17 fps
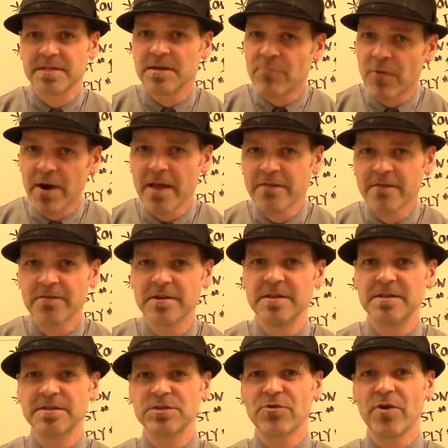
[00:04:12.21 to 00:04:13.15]
And right after
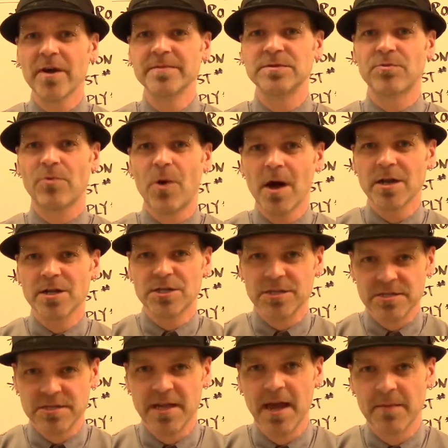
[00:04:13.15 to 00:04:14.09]
he describes the watch
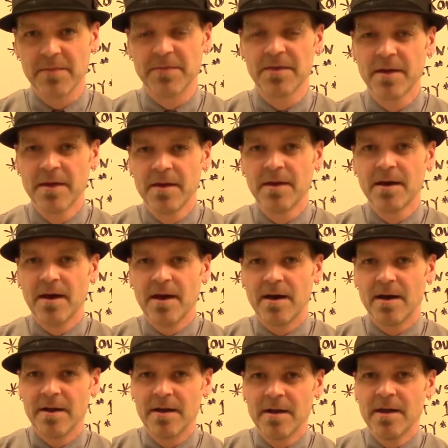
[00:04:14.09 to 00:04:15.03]
in depth,
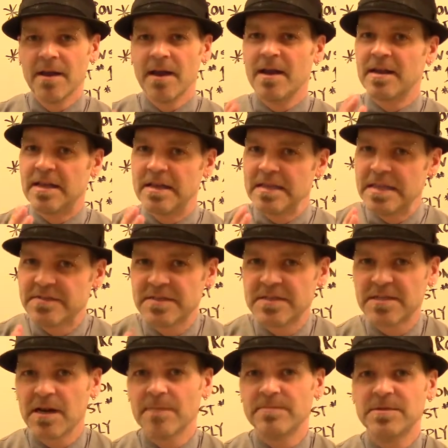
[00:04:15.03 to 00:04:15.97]
and he leaves
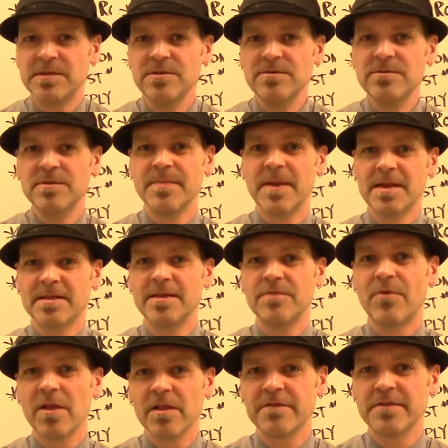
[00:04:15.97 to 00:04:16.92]
it up to you to make the
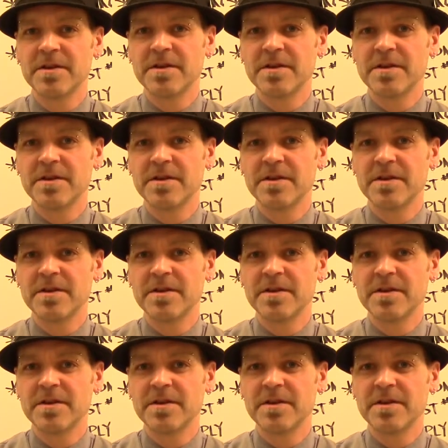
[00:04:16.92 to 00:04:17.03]
relevant